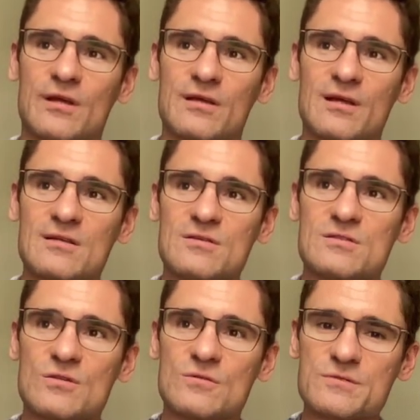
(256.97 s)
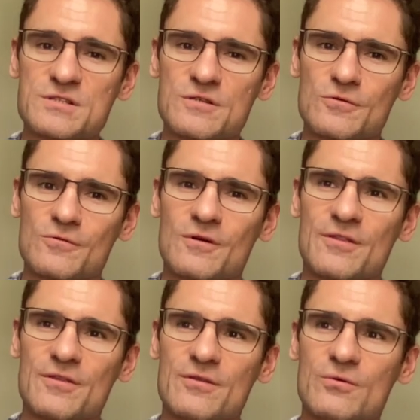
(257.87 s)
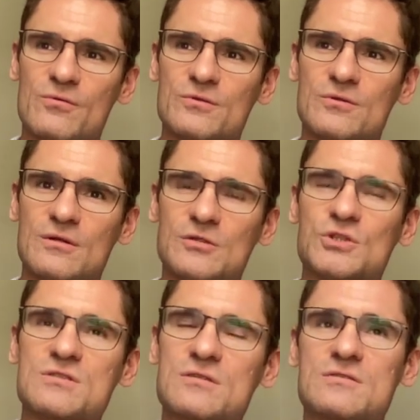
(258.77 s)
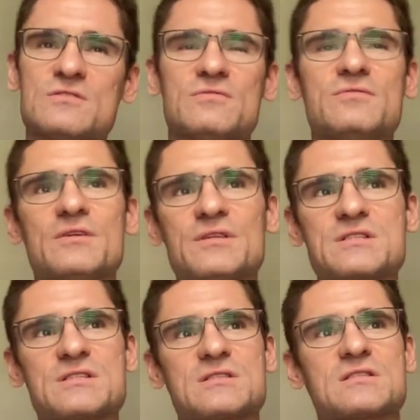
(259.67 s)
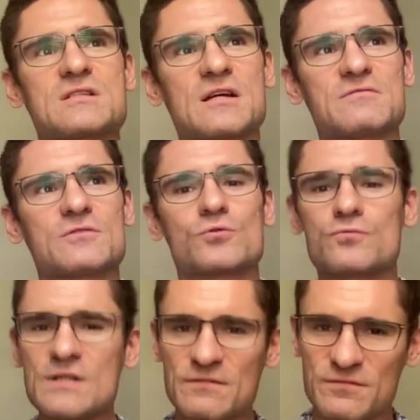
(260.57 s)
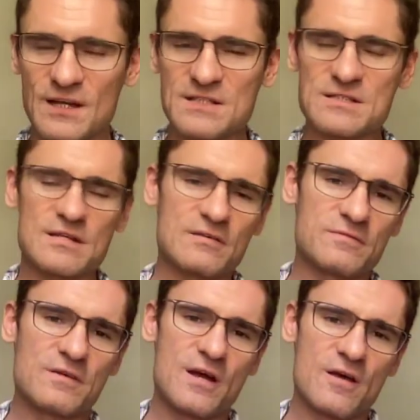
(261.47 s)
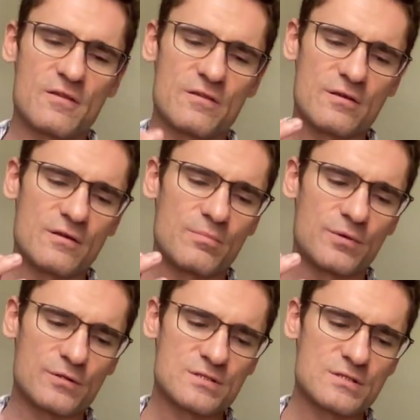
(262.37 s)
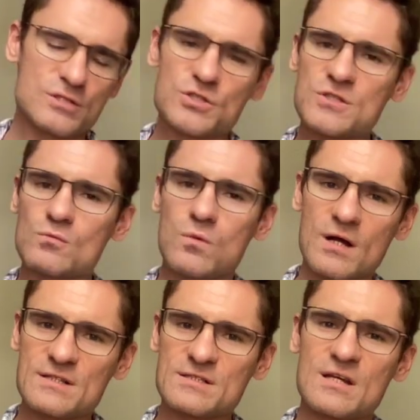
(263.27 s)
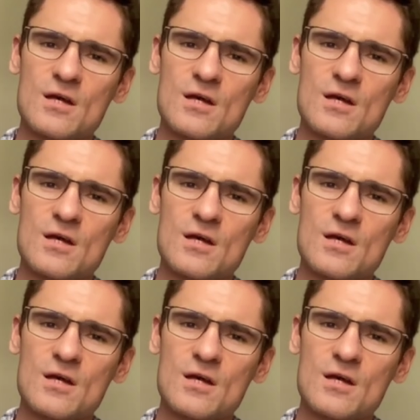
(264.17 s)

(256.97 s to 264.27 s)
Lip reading: And also she started to feel this kind of grief, as if the person that she was